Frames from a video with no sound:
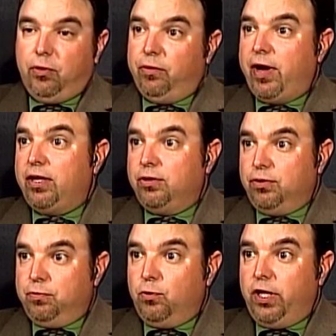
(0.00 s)
Ratner
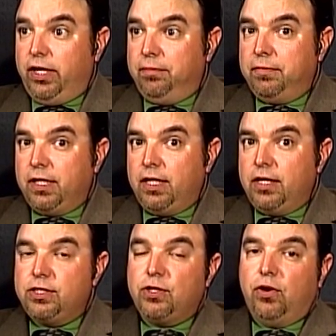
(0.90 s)
Group won.
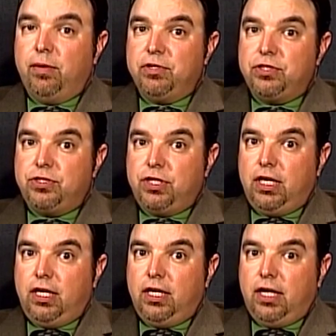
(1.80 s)
So
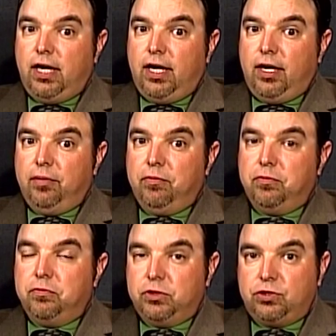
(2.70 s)
MSG
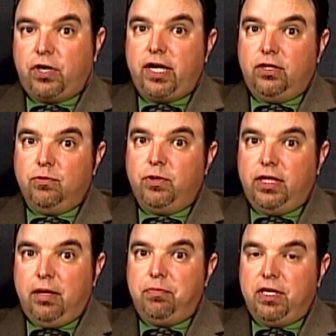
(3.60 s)
was trying to
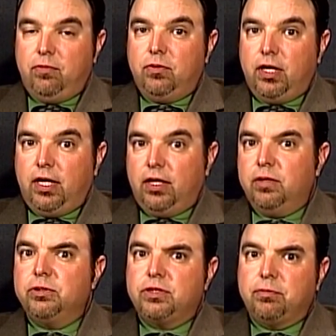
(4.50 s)
win that bid.
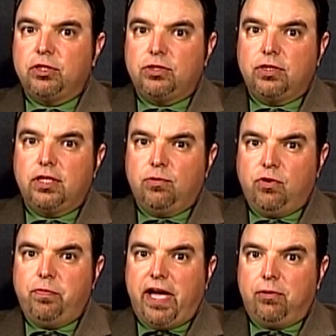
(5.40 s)
There was some concern that the
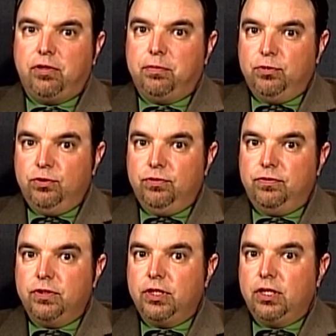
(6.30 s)
Wolfpack would
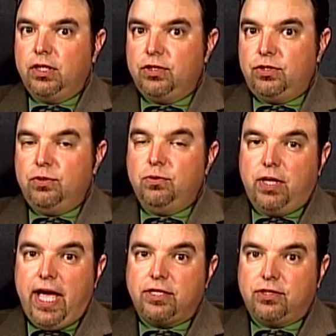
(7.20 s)
move to
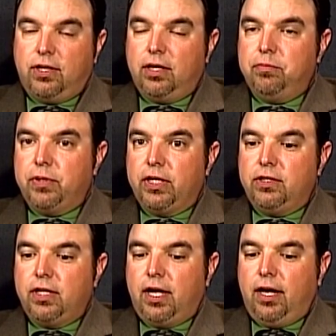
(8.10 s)
Nassau,
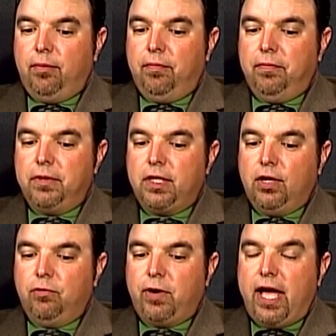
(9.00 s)
but
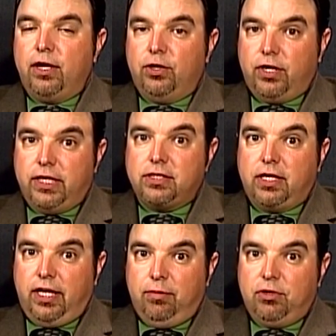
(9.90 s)
Ratner has
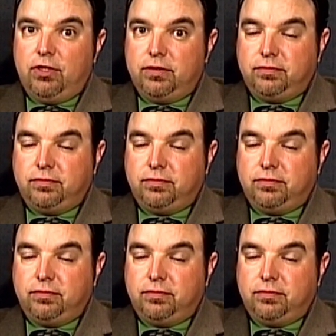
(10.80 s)
claimed